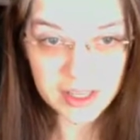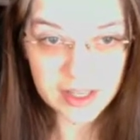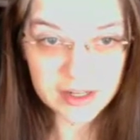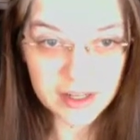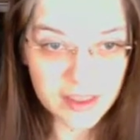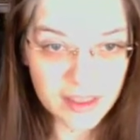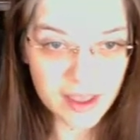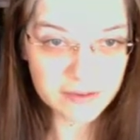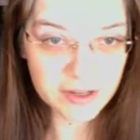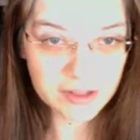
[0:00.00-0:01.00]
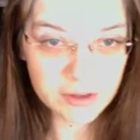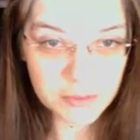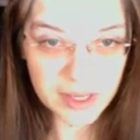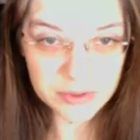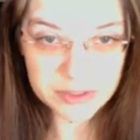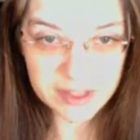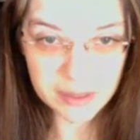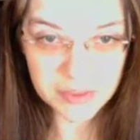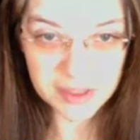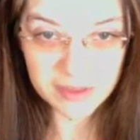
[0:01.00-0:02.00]
and that every little
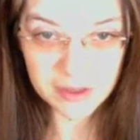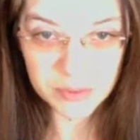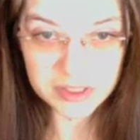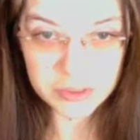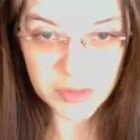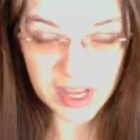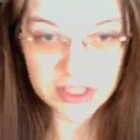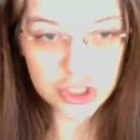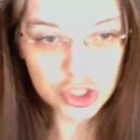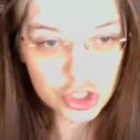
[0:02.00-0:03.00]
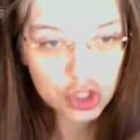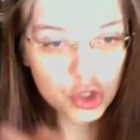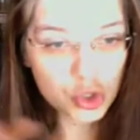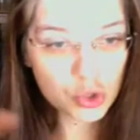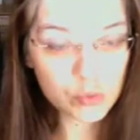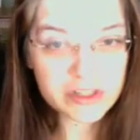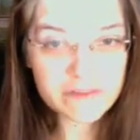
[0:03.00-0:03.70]
microscopic thing that we do has this huge,